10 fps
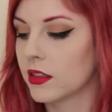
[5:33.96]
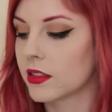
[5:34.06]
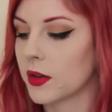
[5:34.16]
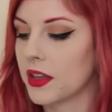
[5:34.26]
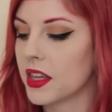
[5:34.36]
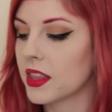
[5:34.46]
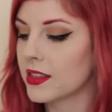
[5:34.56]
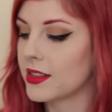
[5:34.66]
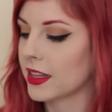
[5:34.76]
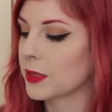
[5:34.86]
So I think
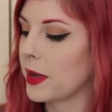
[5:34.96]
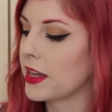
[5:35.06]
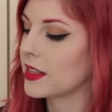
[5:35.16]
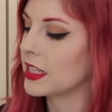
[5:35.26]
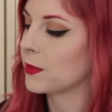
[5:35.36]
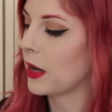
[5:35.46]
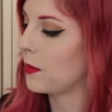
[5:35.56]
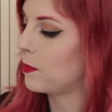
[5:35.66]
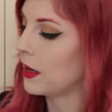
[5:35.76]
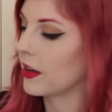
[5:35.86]
this next piece is
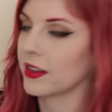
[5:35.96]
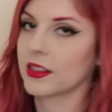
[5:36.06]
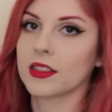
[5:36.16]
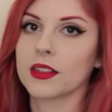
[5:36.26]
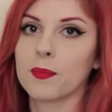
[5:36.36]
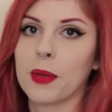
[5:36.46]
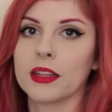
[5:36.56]
my biggest